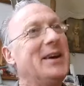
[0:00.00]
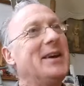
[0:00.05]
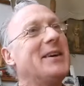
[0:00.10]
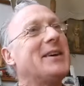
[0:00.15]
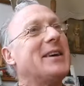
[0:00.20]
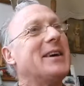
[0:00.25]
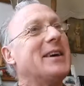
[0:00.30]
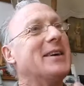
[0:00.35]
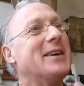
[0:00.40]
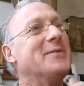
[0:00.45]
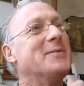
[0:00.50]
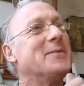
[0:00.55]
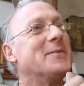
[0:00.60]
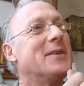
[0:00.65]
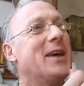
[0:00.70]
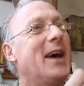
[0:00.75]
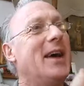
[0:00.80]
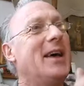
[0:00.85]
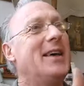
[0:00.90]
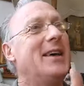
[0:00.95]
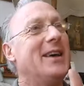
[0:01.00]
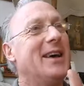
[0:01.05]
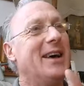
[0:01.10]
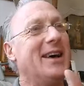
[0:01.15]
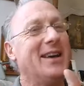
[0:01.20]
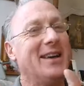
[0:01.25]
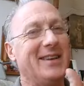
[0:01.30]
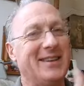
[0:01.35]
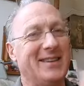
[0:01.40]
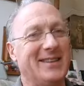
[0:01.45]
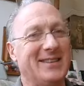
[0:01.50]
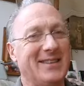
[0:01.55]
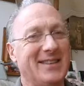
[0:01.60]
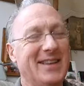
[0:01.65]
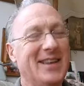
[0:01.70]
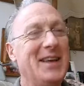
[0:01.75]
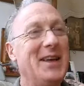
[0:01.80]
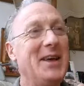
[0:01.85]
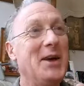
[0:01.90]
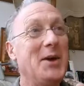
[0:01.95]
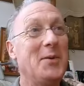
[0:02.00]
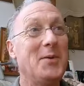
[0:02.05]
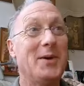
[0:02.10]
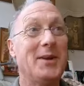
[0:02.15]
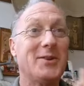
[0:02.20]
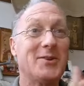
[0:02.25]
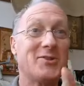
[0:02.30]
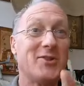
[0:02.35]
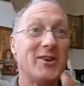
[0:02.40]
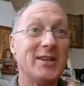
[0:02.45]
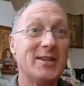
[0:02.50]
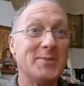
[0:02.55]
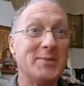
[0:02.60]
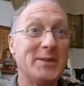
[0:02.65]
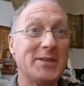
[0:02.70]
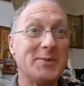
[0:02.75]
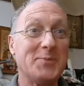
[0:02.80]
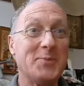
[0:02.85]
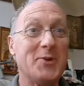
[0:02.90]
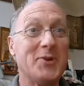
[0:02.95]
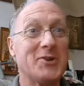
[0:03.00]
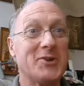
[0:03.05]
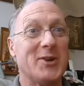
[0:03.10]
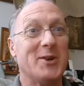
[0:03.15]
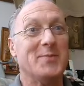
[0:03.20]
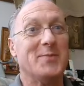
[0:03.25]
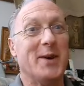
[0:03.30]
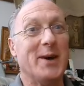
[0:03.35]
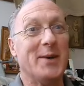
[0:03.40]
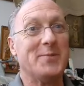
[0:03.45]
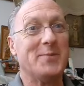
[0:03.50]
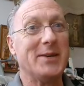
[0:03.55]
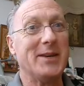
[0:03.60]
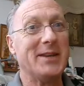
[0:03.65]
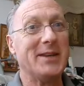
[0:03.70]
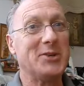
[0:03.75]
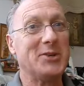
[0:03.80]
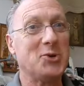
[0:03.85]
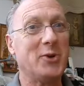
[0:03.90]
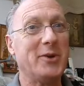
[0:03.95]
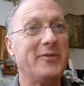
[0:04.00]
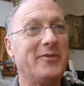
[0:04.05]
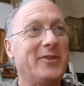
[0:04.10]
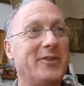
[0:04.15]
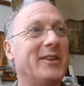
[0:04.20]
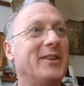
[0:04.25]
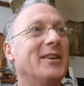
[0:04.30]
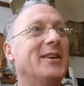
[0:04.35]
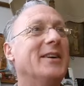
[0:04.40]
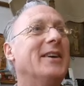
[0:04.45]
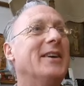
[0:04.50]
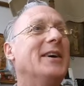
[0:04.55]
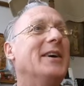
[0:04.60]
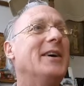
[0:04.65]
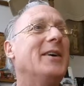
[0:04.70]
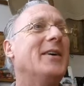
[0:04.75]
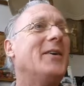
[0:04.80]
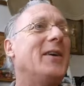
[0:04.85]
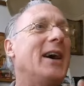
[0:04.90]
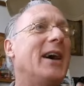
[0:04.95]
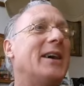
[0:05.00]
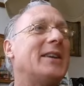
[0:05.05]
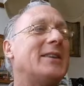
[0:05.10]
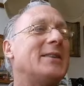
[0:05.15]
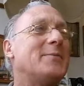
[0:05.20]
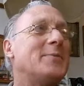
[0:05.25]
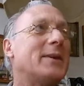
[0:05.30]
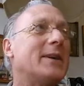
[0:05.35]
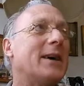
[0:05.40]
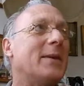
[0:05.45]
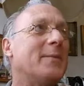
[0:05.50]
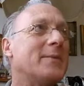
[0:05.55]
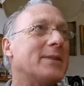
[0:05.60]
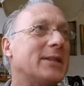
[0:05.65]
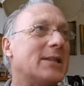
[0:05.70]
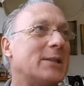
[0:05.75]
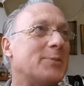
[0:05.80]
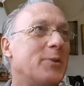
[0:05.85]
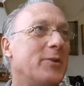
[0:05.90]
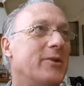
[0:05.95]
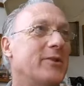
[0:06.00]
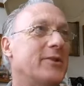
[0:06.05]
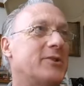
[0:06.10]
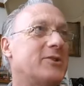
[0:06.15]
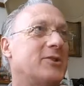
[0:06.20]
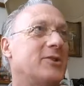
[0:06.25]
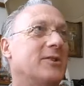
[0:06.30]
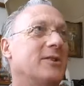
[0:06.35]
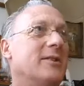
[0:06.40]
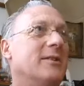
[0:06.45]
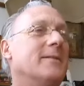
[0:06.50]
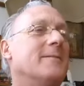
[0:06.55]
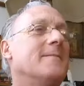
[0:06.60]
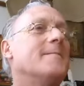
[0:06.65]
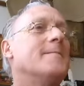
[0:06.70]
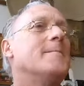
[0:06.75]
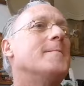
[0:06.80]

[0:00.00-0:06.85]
Okay. Well, trying to be spiritual by being joyful. Well, how do you become spiritual?